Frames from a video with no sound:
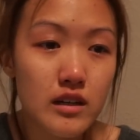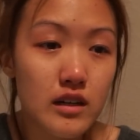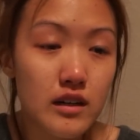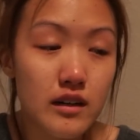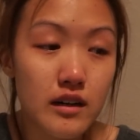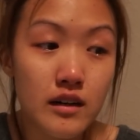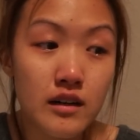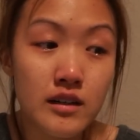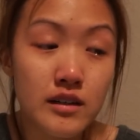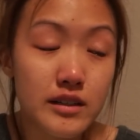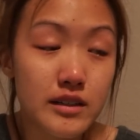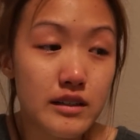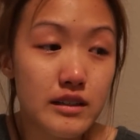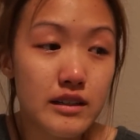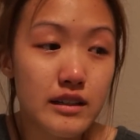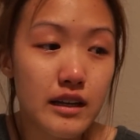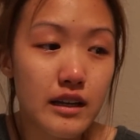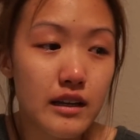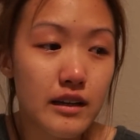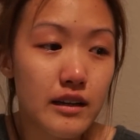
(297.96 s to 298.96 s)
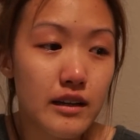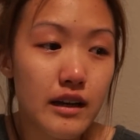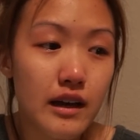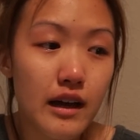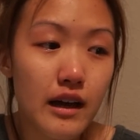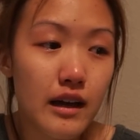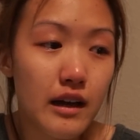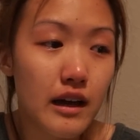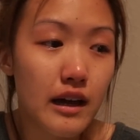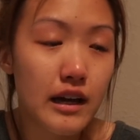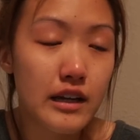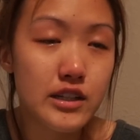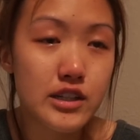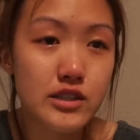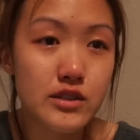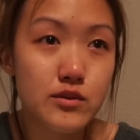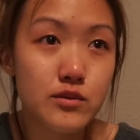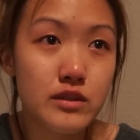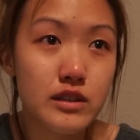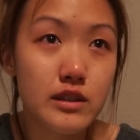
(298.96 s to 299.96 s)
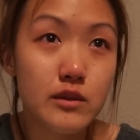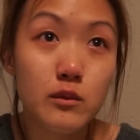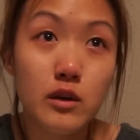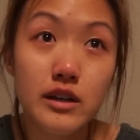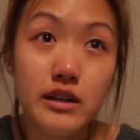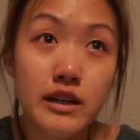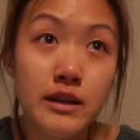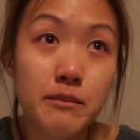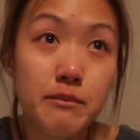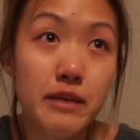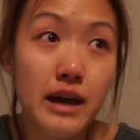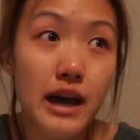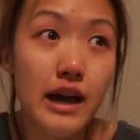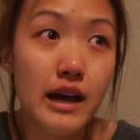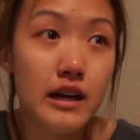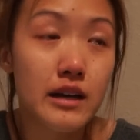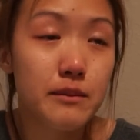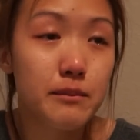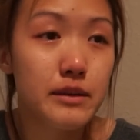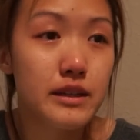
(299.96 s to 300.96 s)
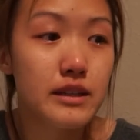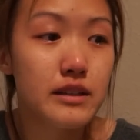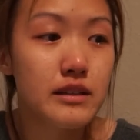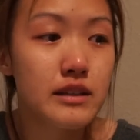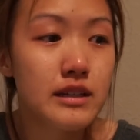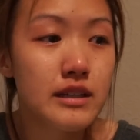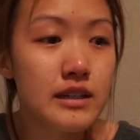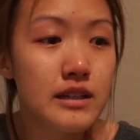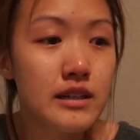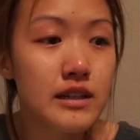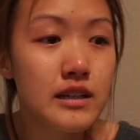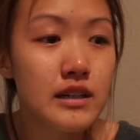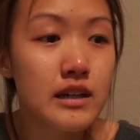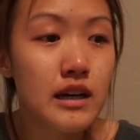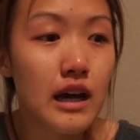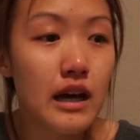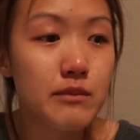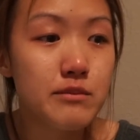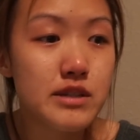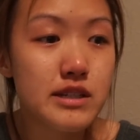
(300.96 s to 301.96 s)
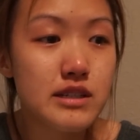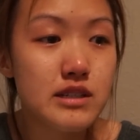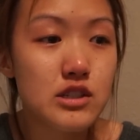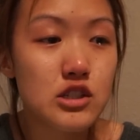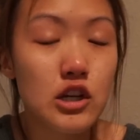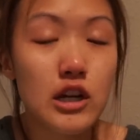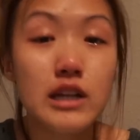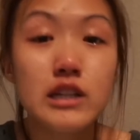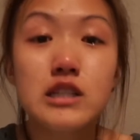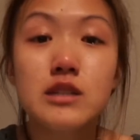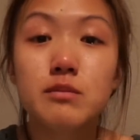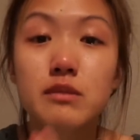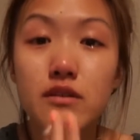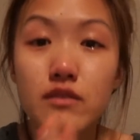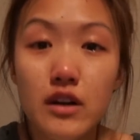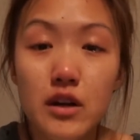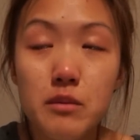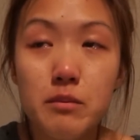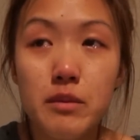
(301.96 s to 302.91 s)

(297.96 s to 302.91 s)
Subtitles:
oh, like I just really want him back, but I'm just trying to be very